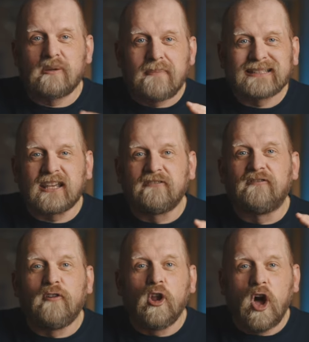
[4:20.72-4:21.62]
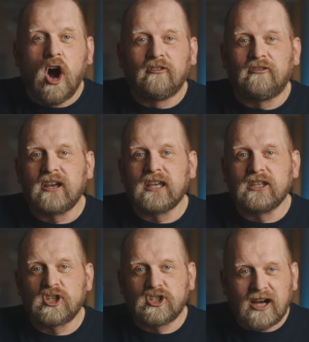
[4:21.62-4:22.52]
dramatic fall off
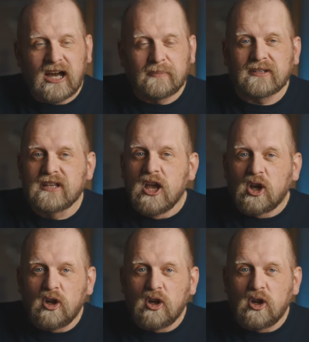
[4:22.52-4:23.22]
in sharpness.